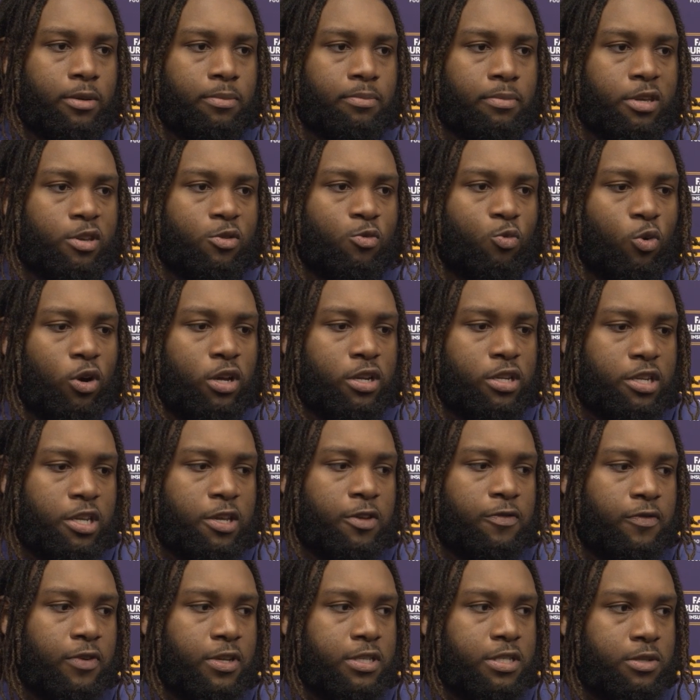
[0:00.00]
be one
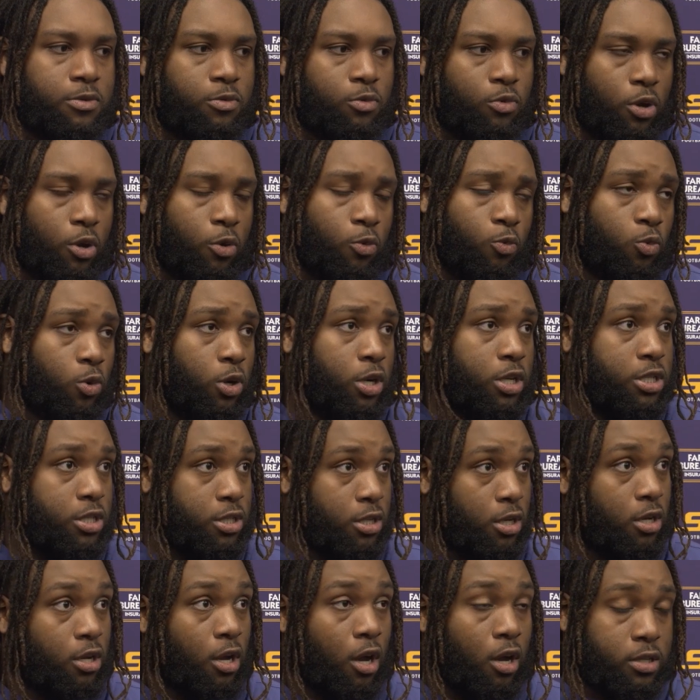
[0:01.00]
defense and rush
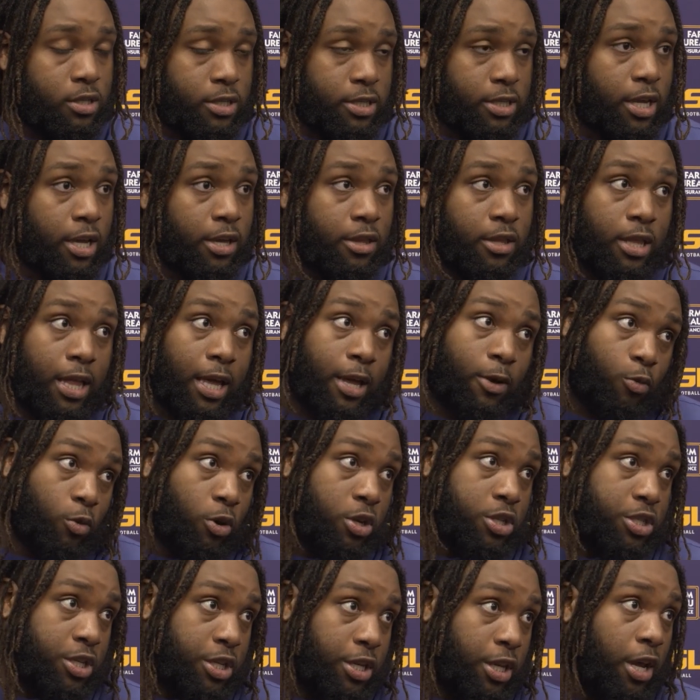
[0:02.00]
all together, like
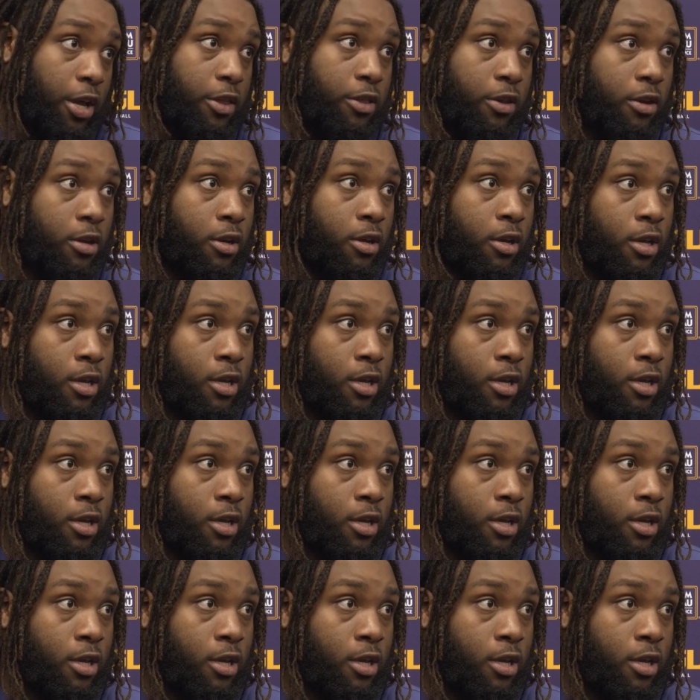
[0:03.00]
rush together.